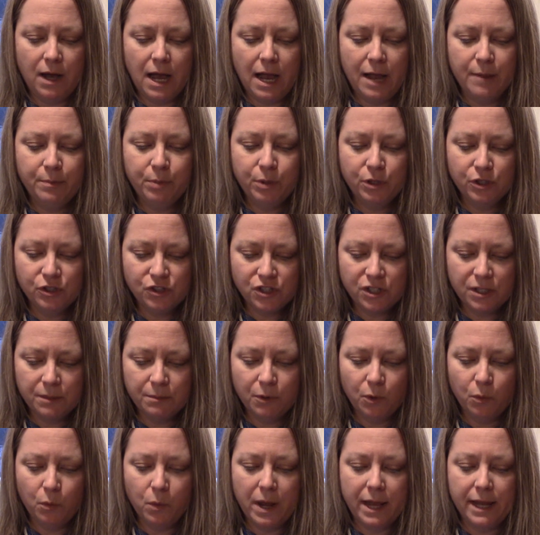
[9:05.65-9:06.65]
I pushed him
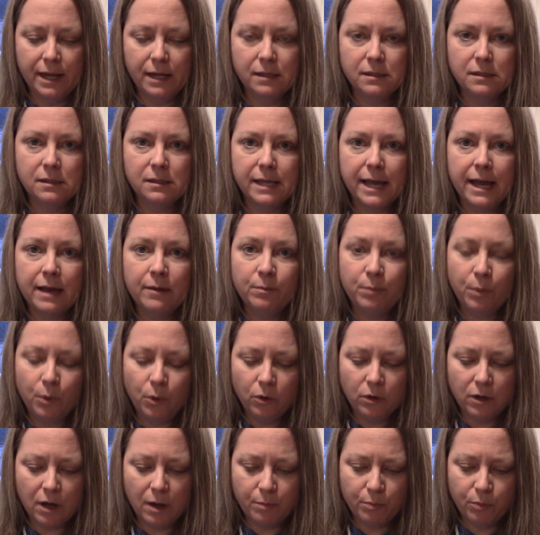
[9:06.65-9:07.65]
away, sat
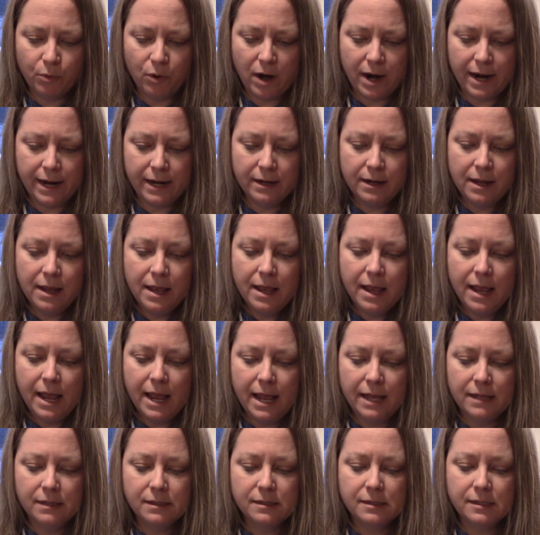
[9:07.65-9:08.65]
bolt upright,
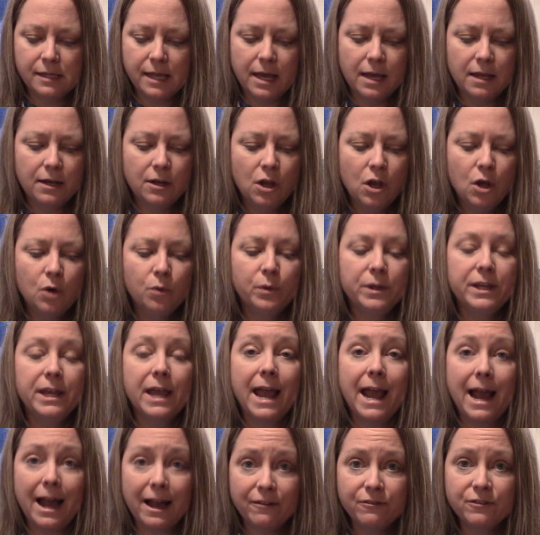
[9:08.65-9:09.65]
and said, we
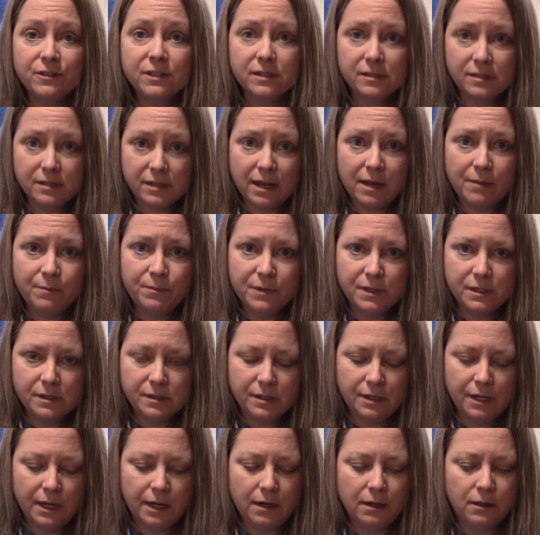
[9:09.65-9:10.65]
have to stop this
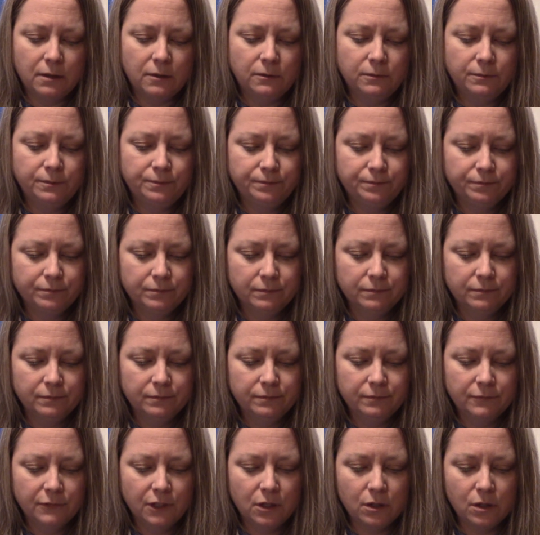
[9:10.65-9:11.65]
now,
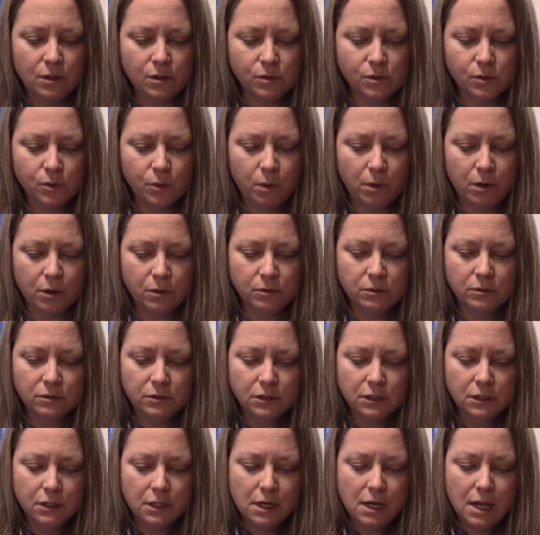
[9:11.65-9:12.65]
close quote.
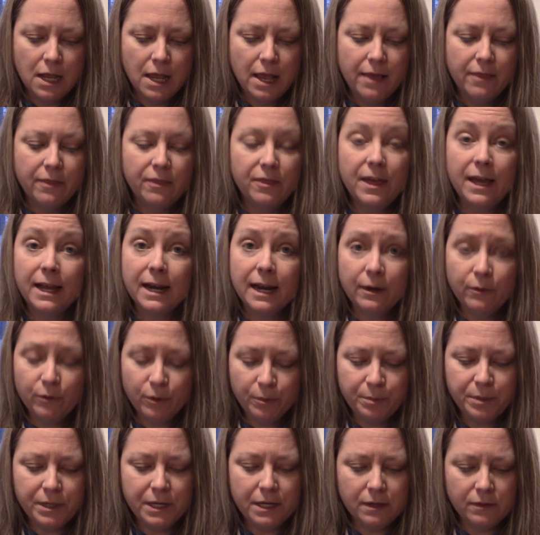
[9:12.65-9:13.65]
Then I
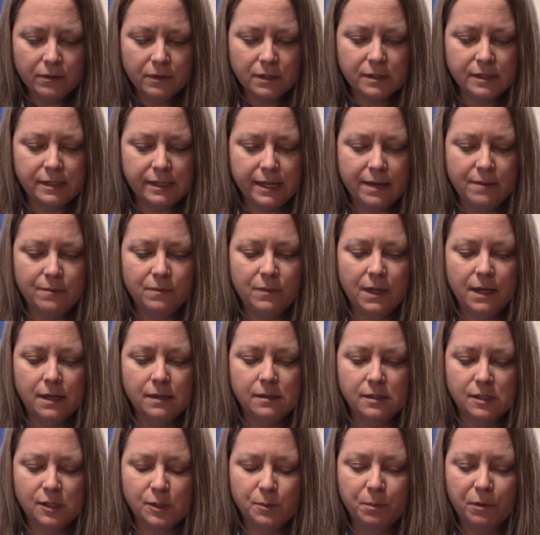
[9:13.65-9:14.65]
repeated the same
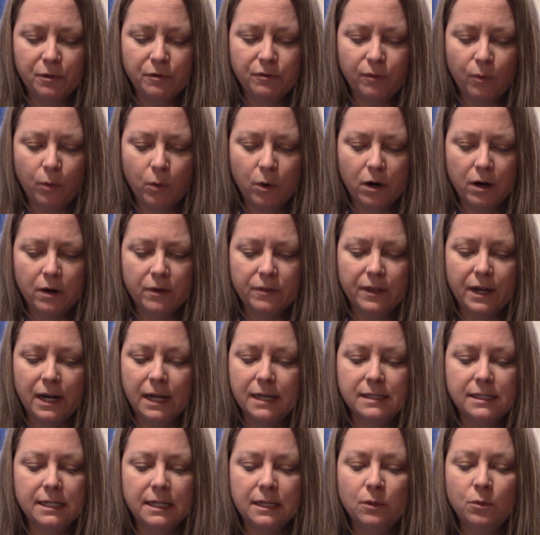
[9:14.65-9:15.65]
things as before, that I
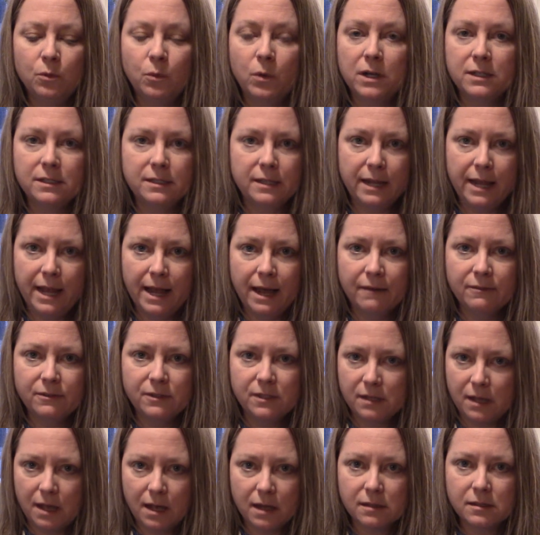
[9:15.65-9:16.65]
didn't want to have
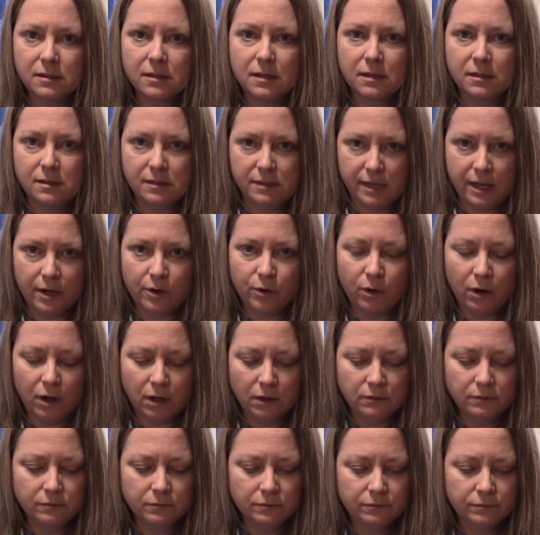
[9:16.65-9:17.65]
sex,
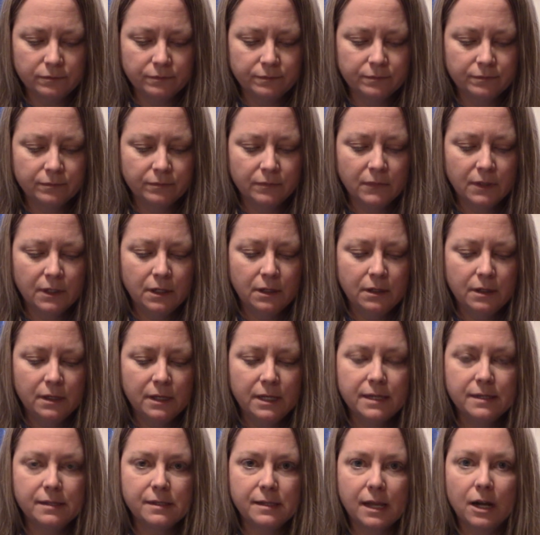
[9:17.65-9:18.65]
etc.
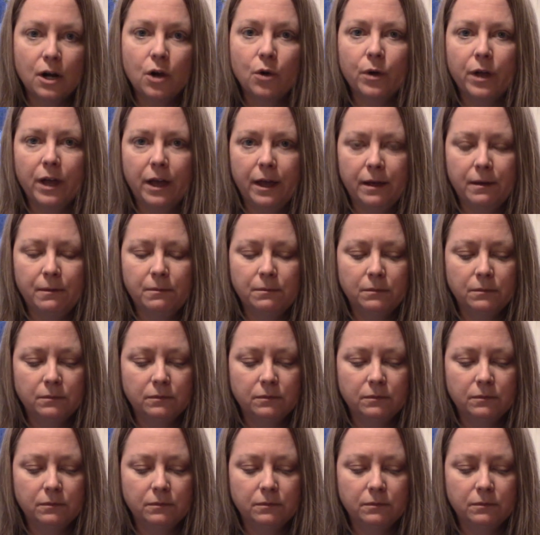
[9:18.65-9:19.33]
He said, okay.